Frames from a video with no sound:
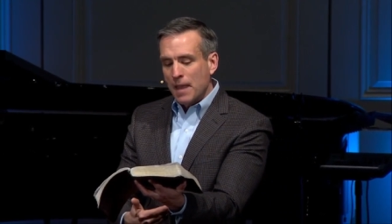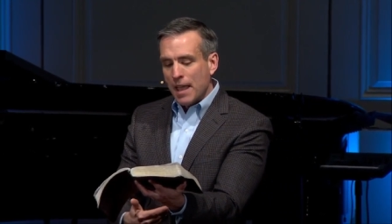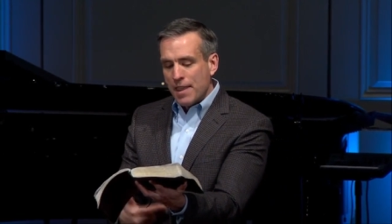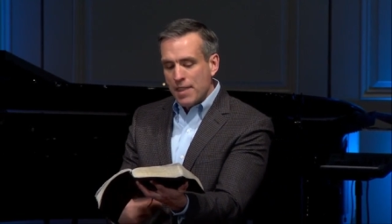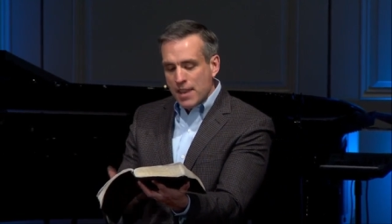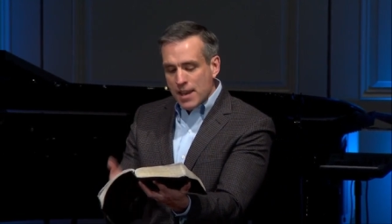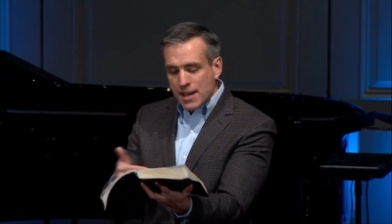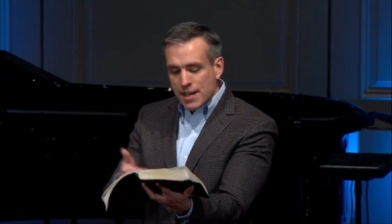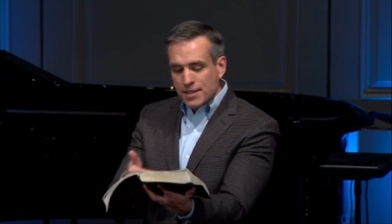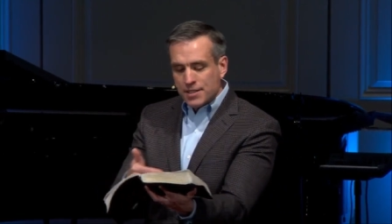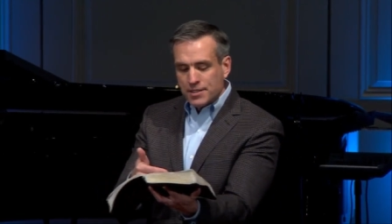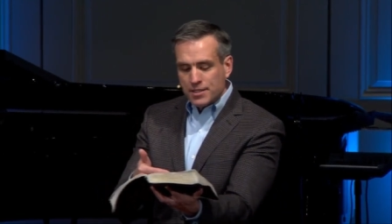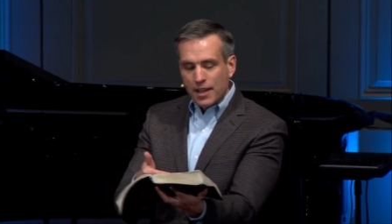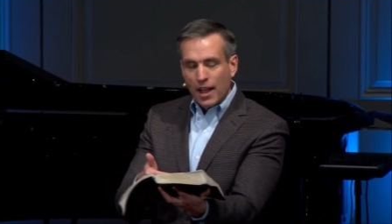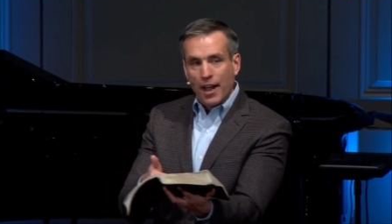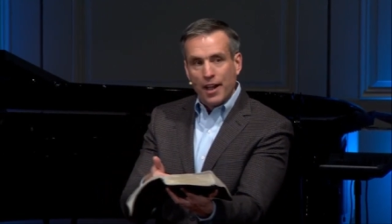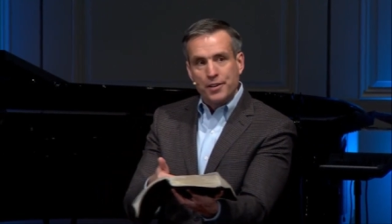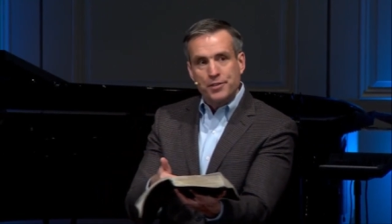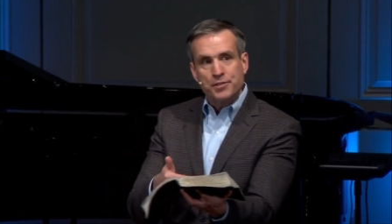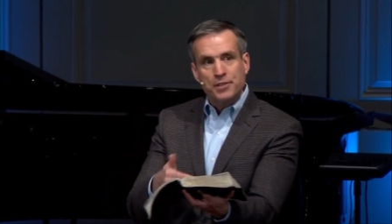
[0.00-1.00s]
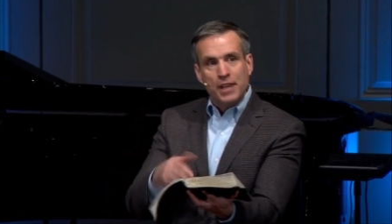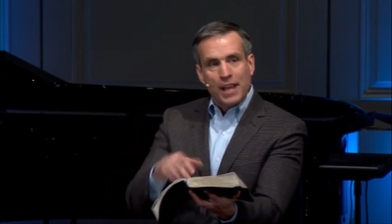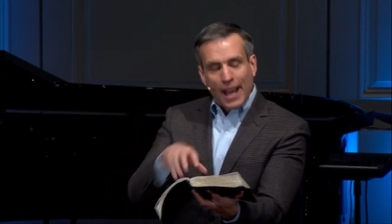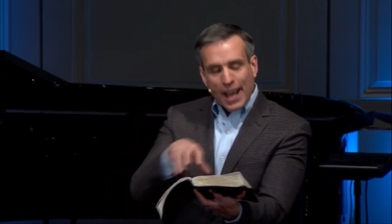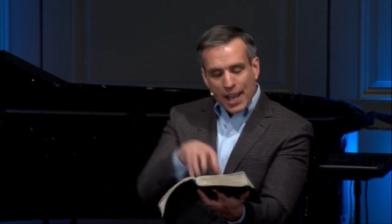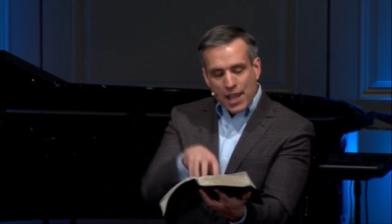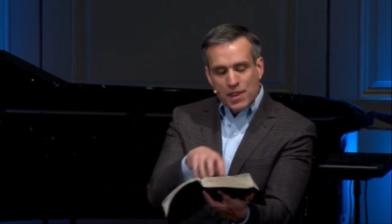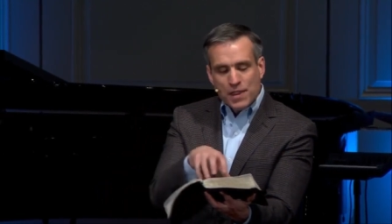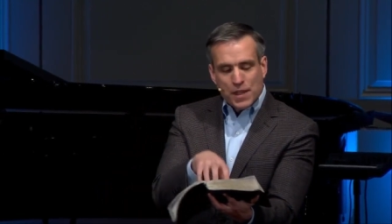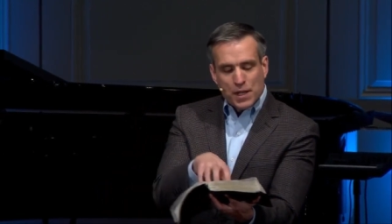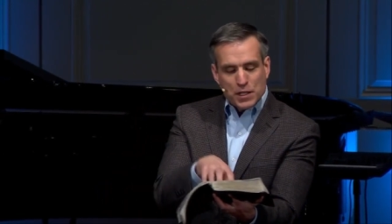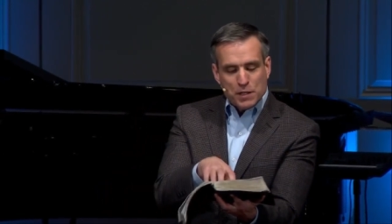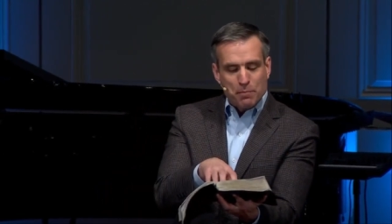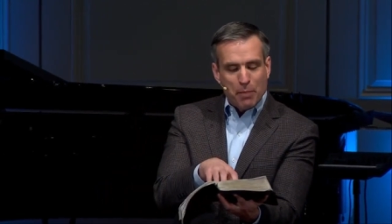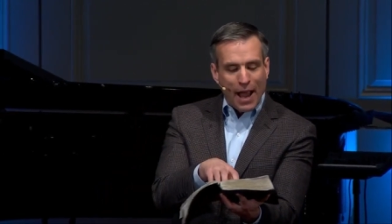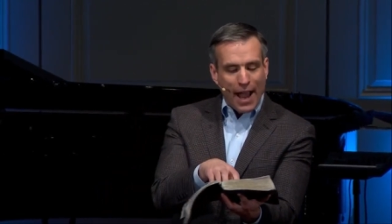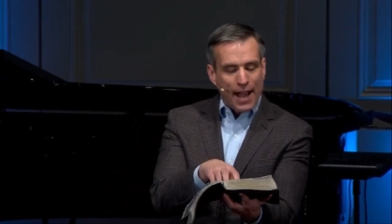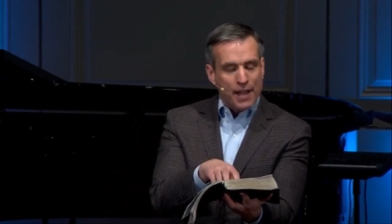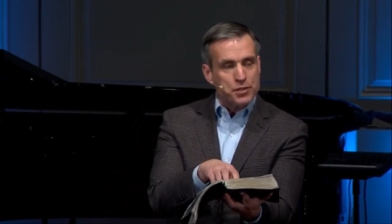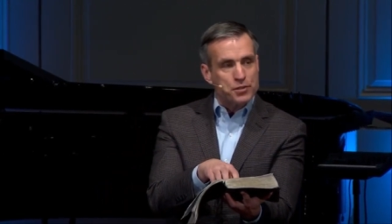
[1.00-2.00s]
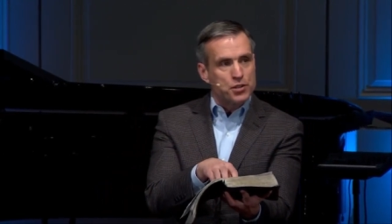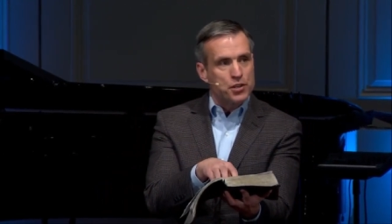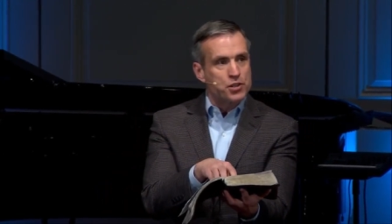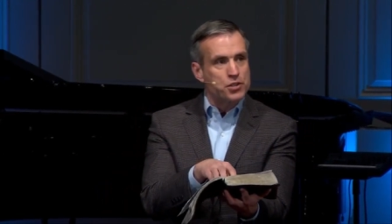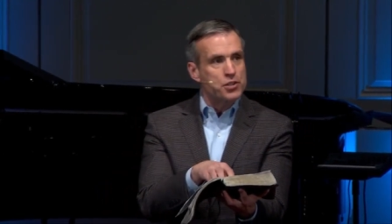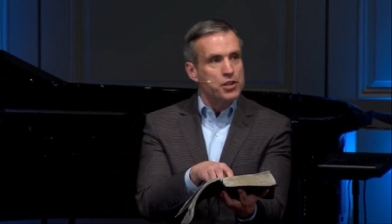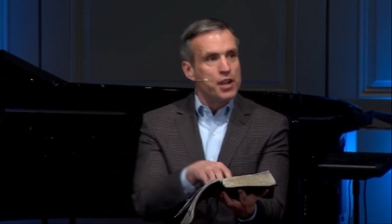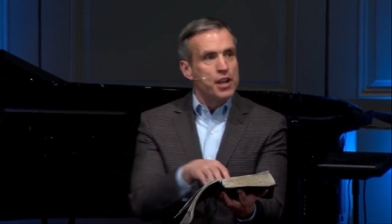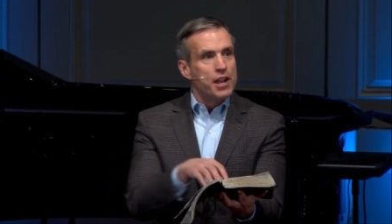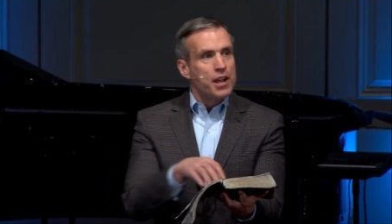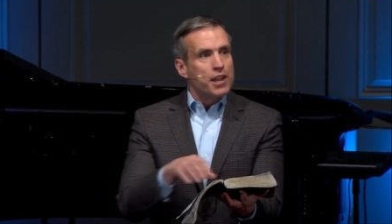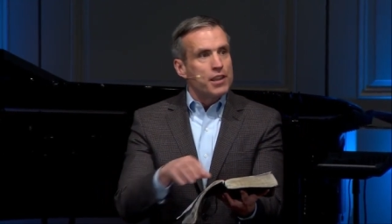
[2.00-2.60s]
And then he says in this passage